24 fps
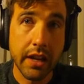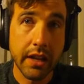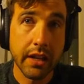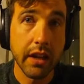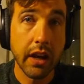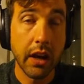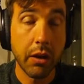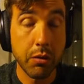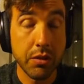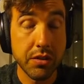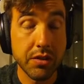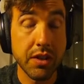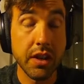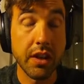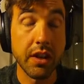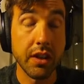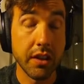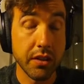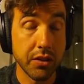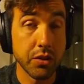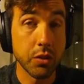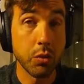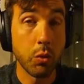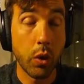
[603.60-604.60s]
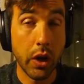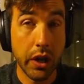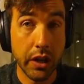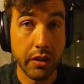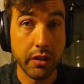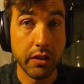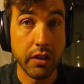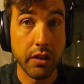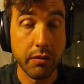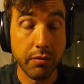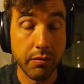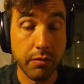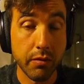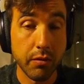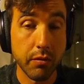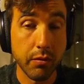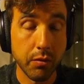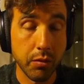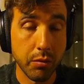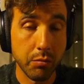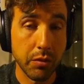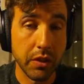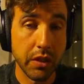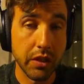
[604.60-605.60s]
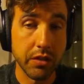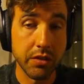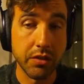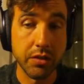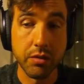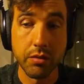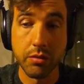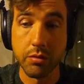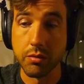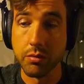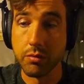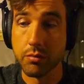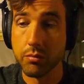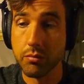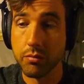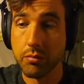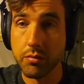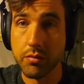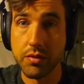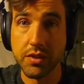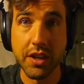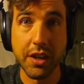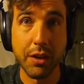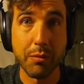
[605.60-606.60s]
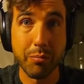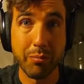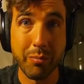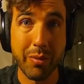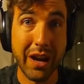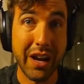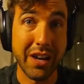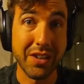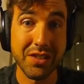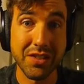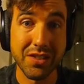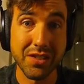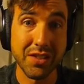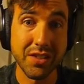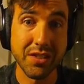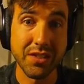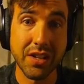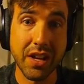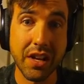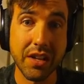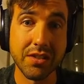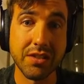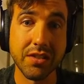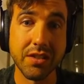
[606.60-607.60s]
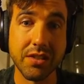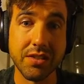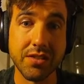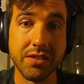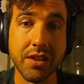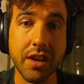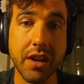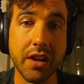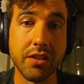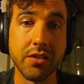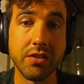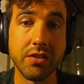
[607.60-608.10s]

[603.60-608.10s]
that's quite enough for me to say it passes the test, that it's not